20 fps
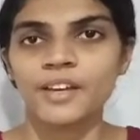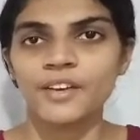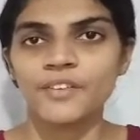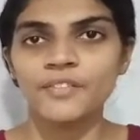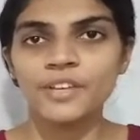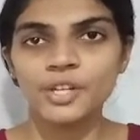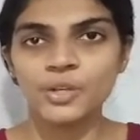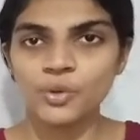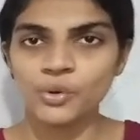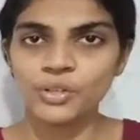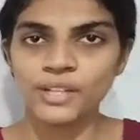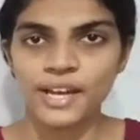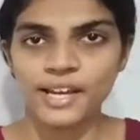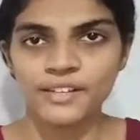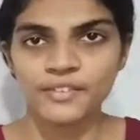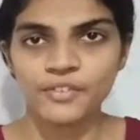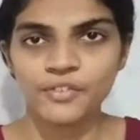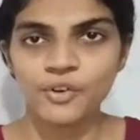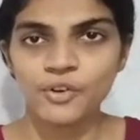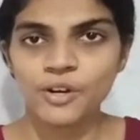we know
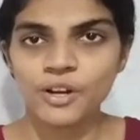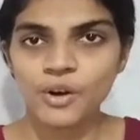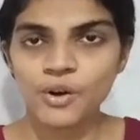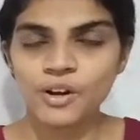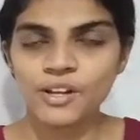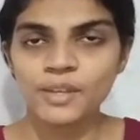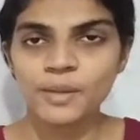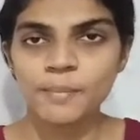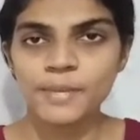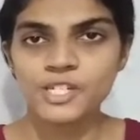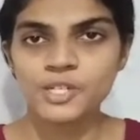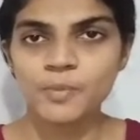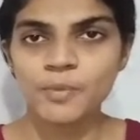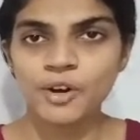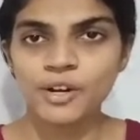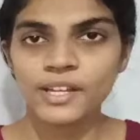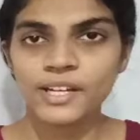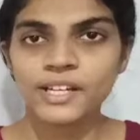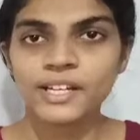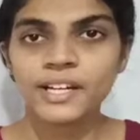that for all the
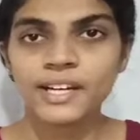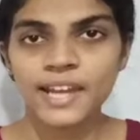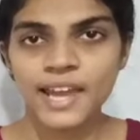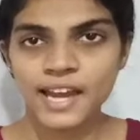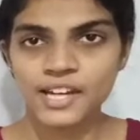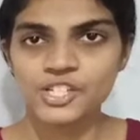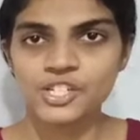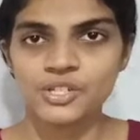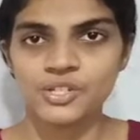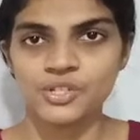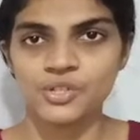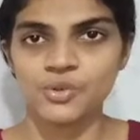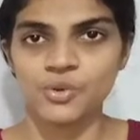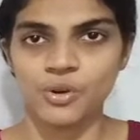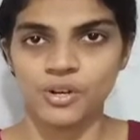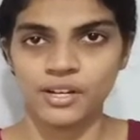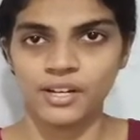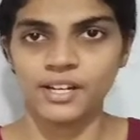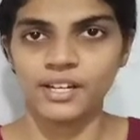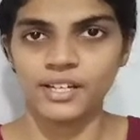metabolic reaction to
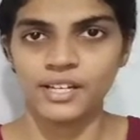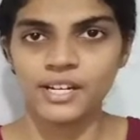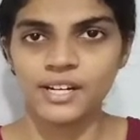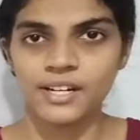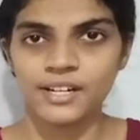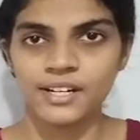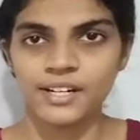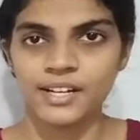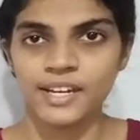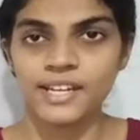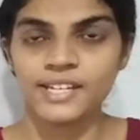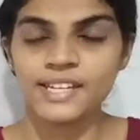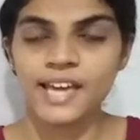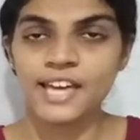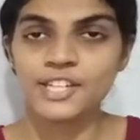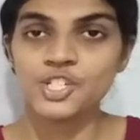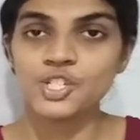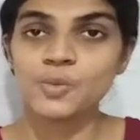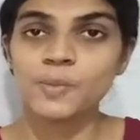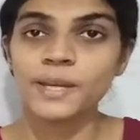occur, it
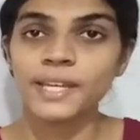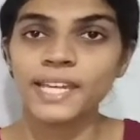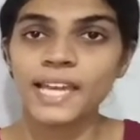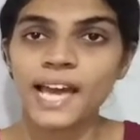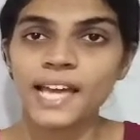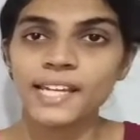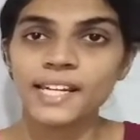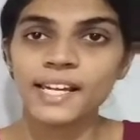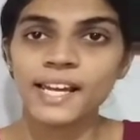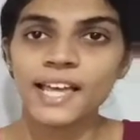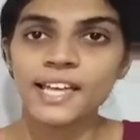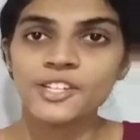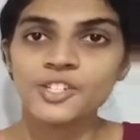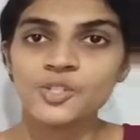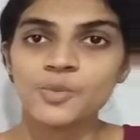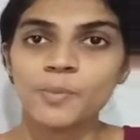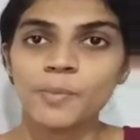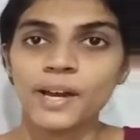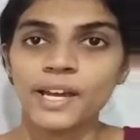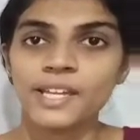has to be
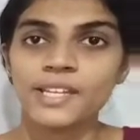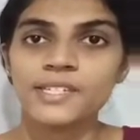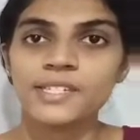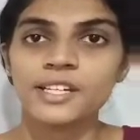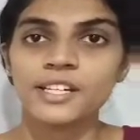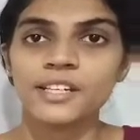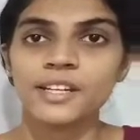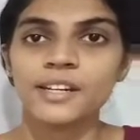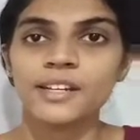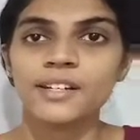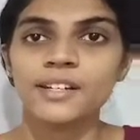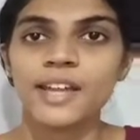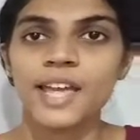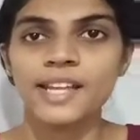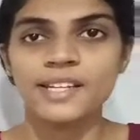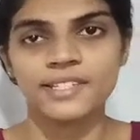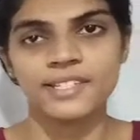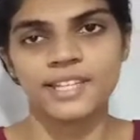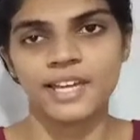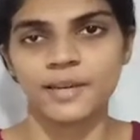catalyzed by certain
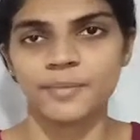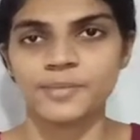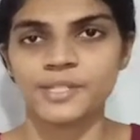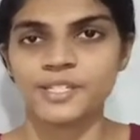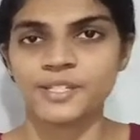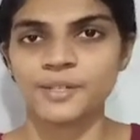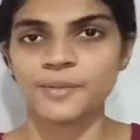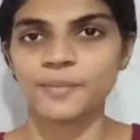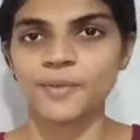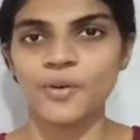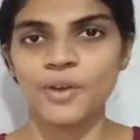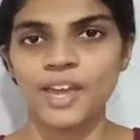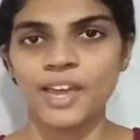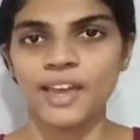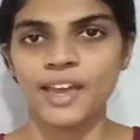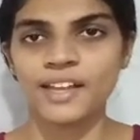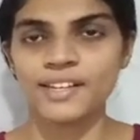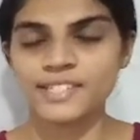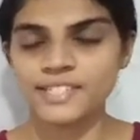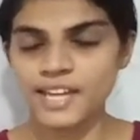enzymes.
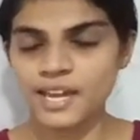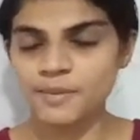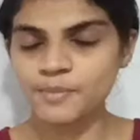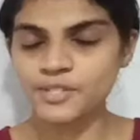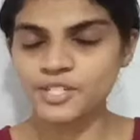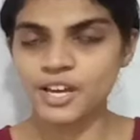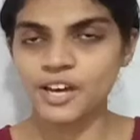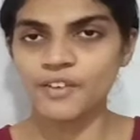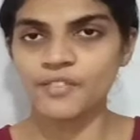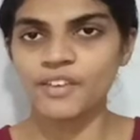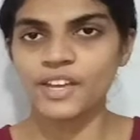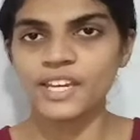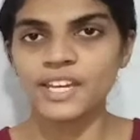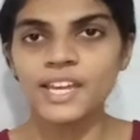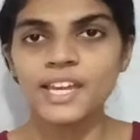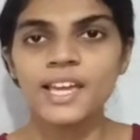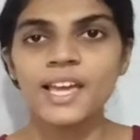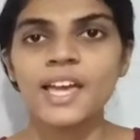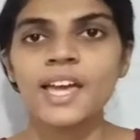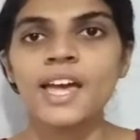Okay, enzymes are
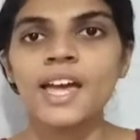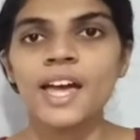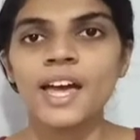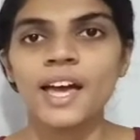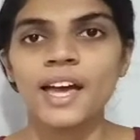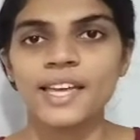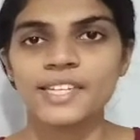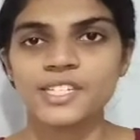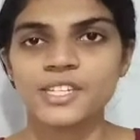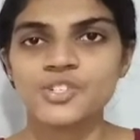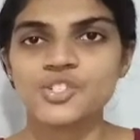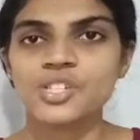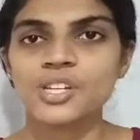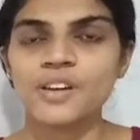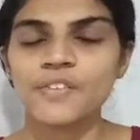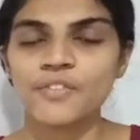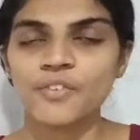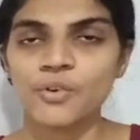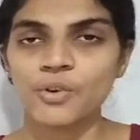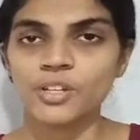very
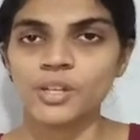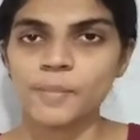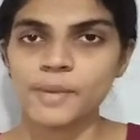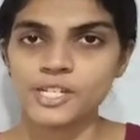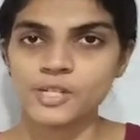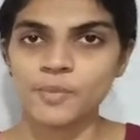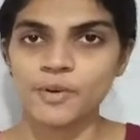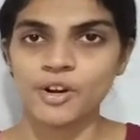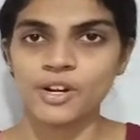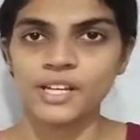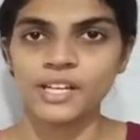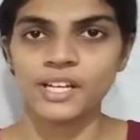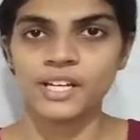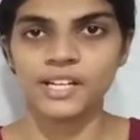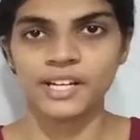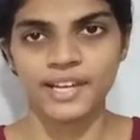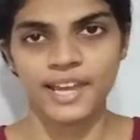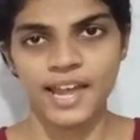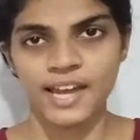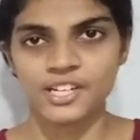essential for the metabolic
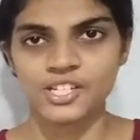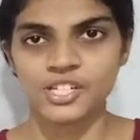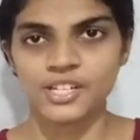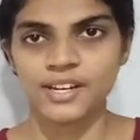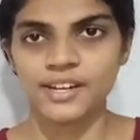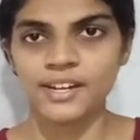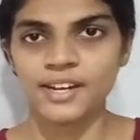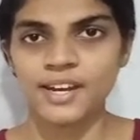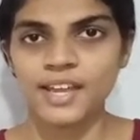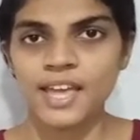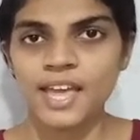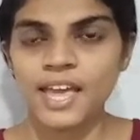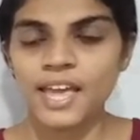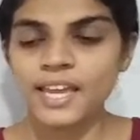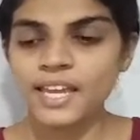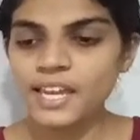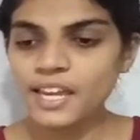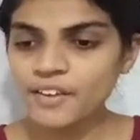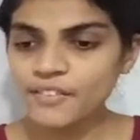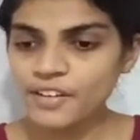reaction.
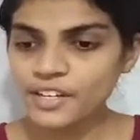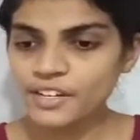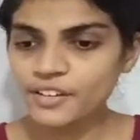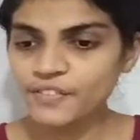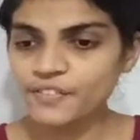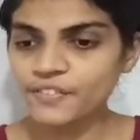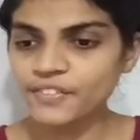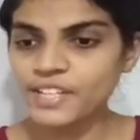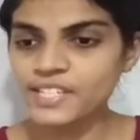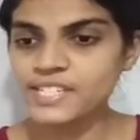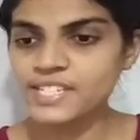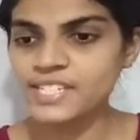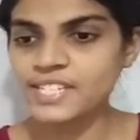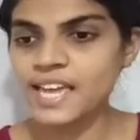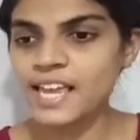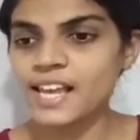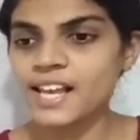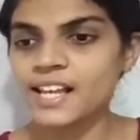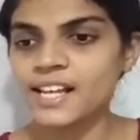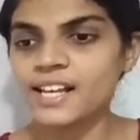Even if the
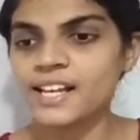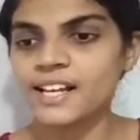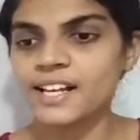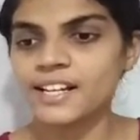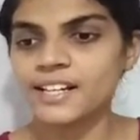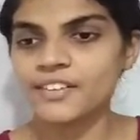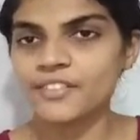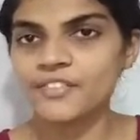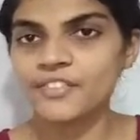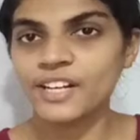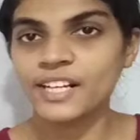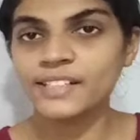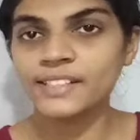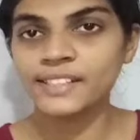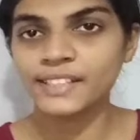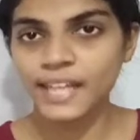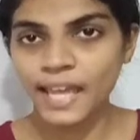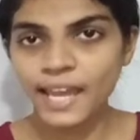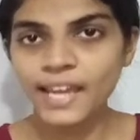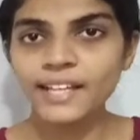cell will
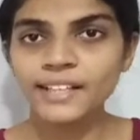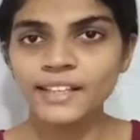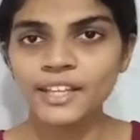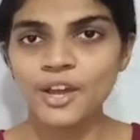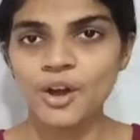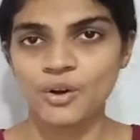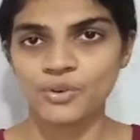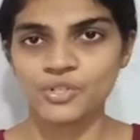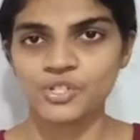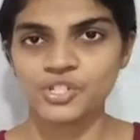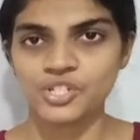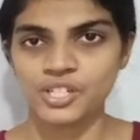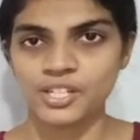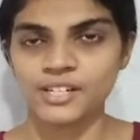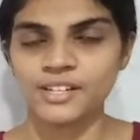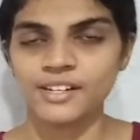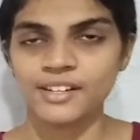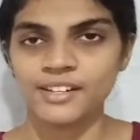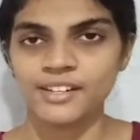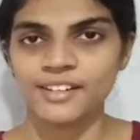take the
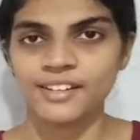oxygen,